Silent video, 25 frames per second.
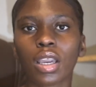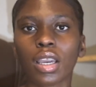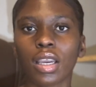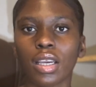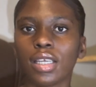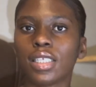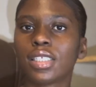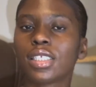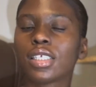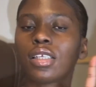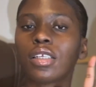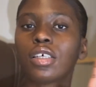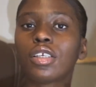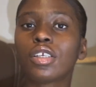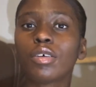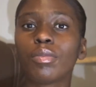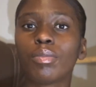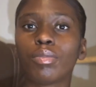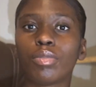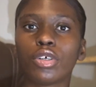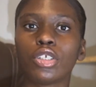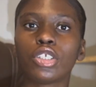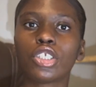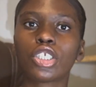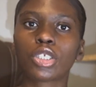It's a little
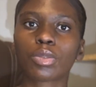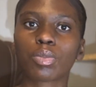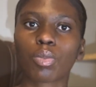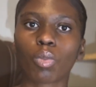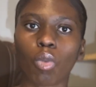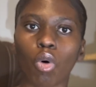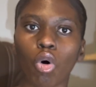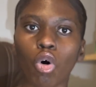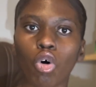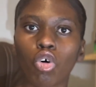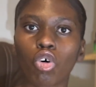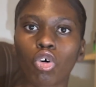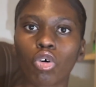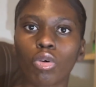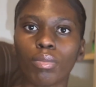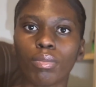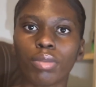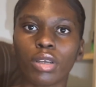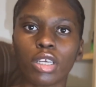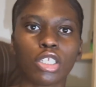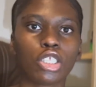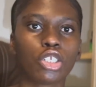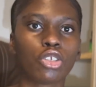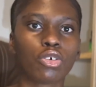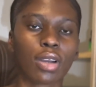bit small
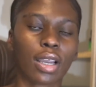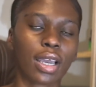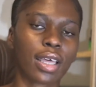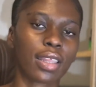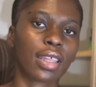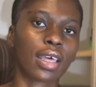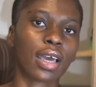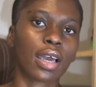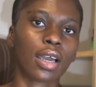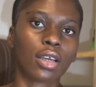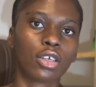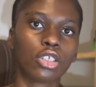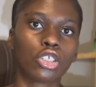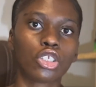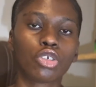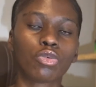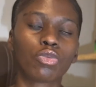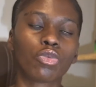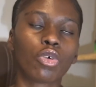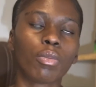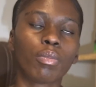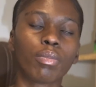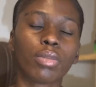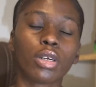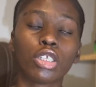compared
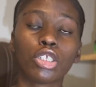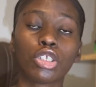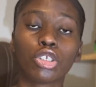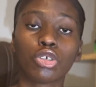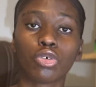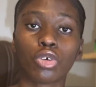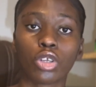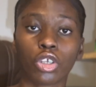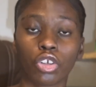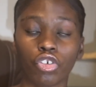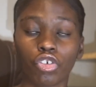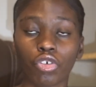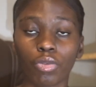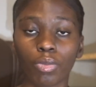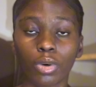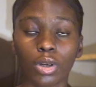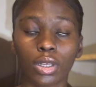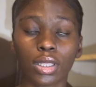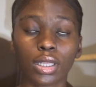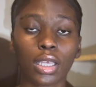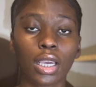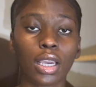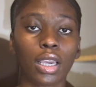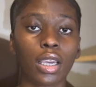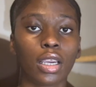to
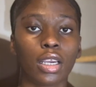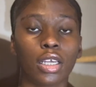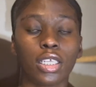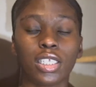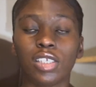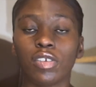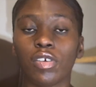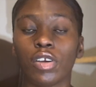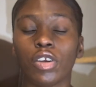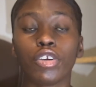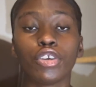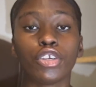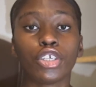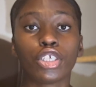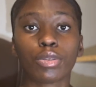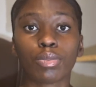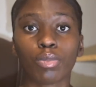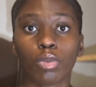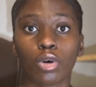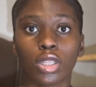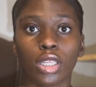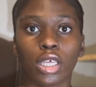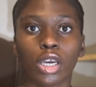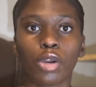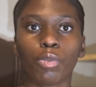Richmond. It's very
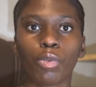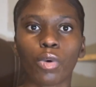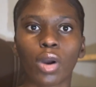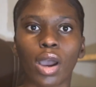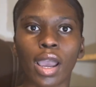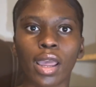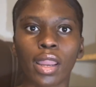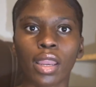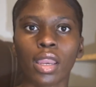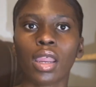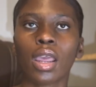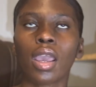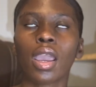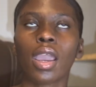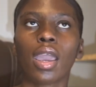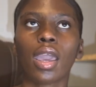small, that one.